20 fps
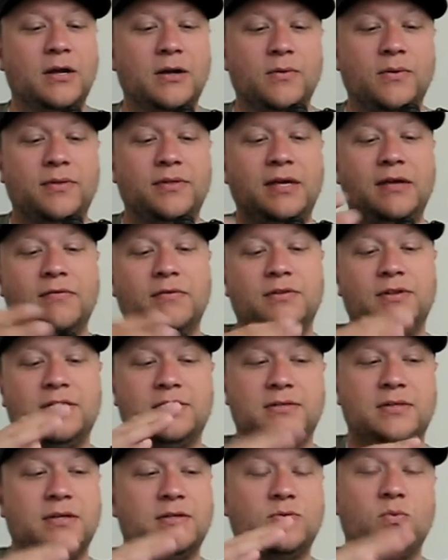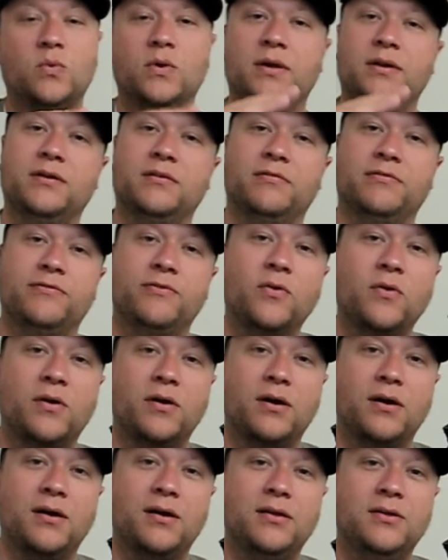With even just this 1 to
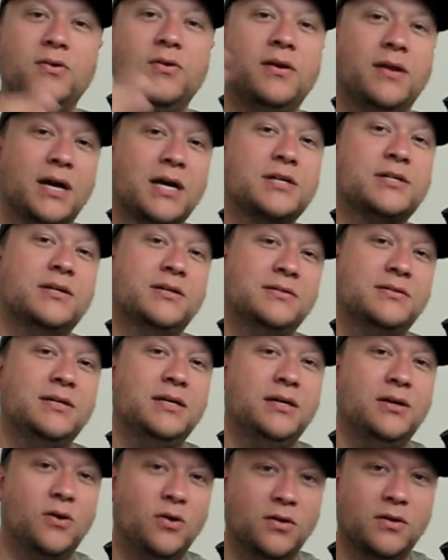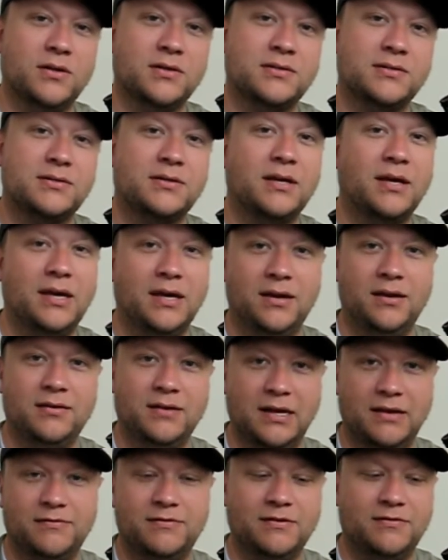4, you can actually see holes
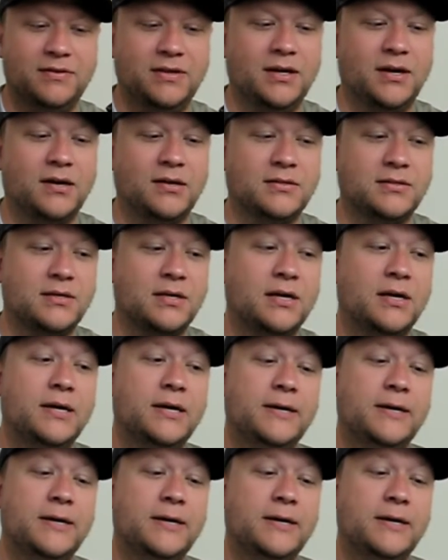at 50 yards.